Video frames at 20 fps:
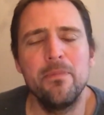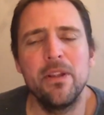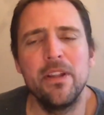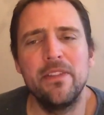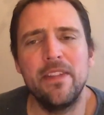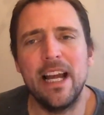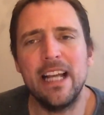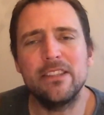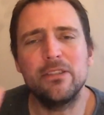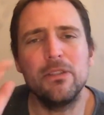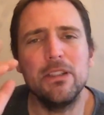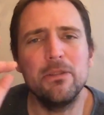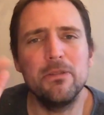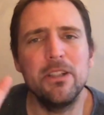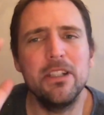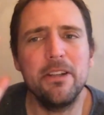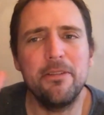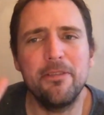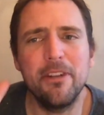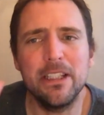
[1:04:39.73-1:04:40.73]
That's what
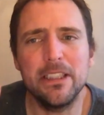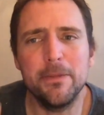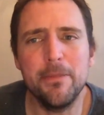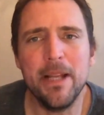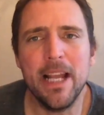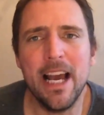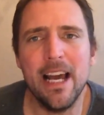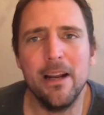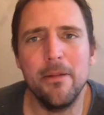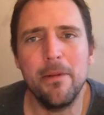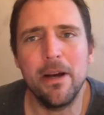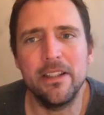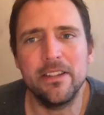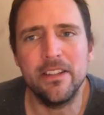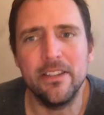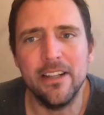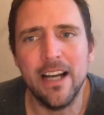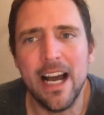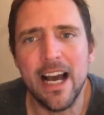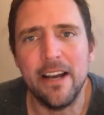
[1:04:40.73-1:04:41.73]
really freaks me out about the
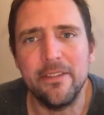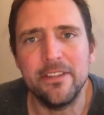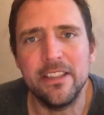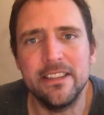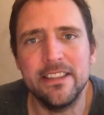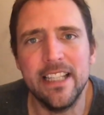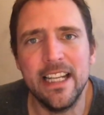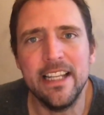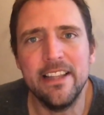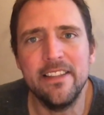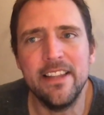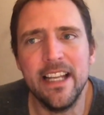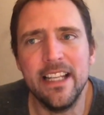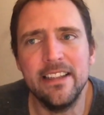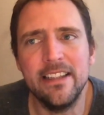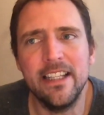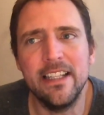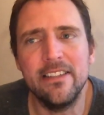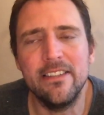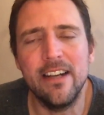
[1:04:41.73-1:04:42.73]
left is they think
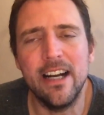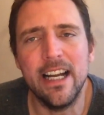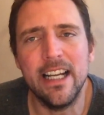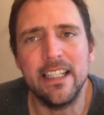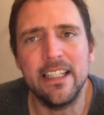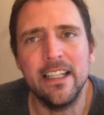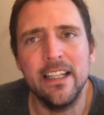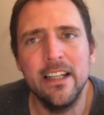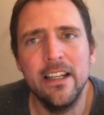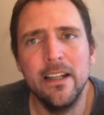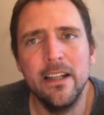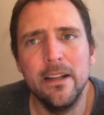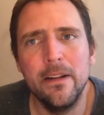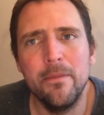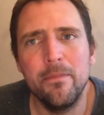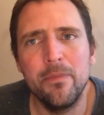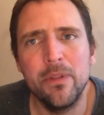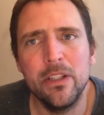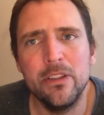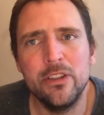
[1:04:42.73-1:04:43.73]
that like
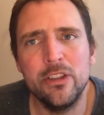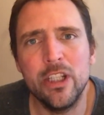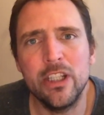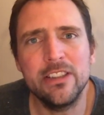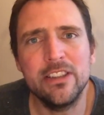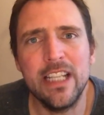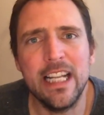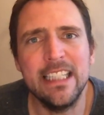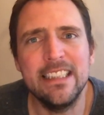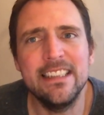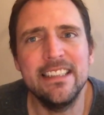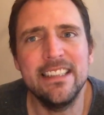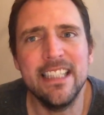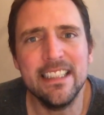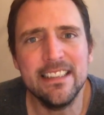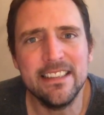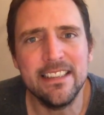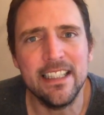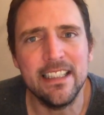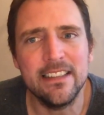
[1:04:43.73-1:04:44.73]
just
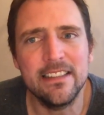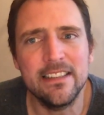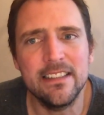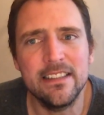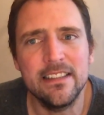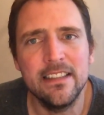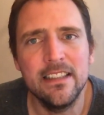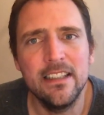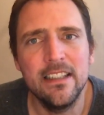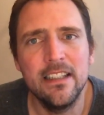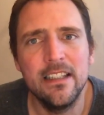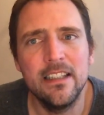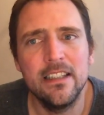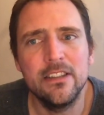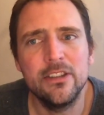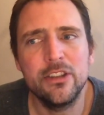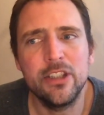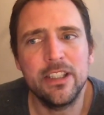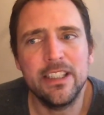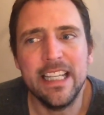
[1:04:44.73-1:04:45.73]
existence
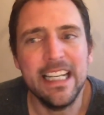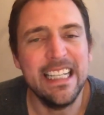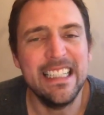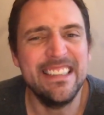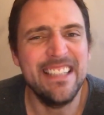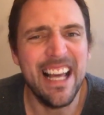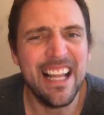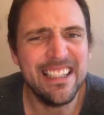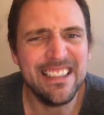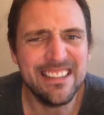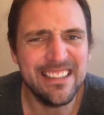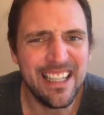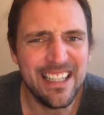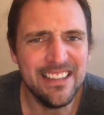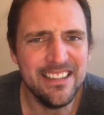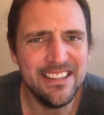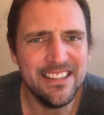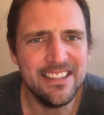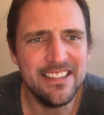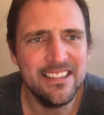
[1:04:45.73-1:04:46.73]
should get a death
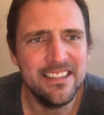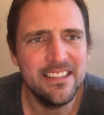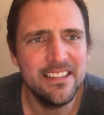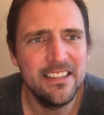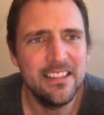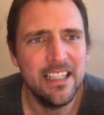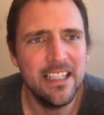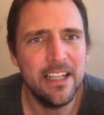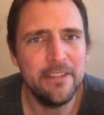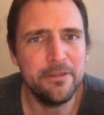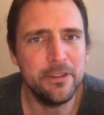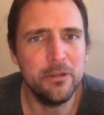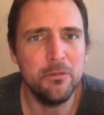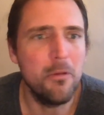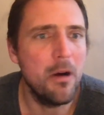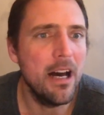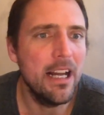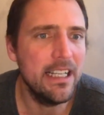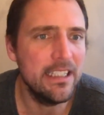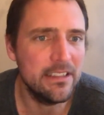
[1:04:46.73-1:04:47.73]
sentence if you
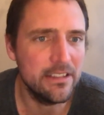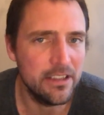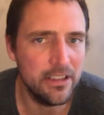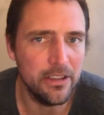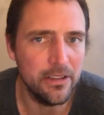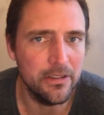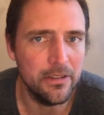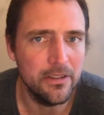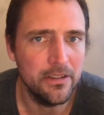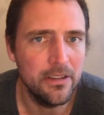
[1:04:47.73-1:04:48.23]
want it to.